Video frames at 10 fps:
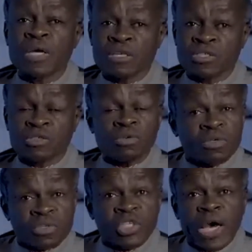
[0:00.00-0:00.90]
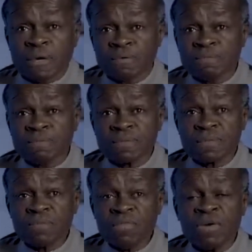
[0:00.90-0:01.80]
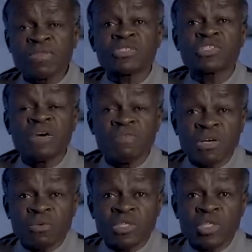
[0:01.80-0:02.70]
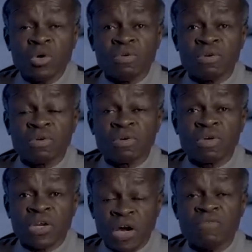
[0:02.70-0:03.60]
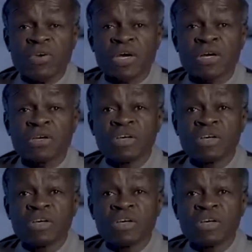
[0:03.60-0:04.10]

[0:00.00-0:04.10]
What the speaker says: But it's true to say that slavery was known in Africa,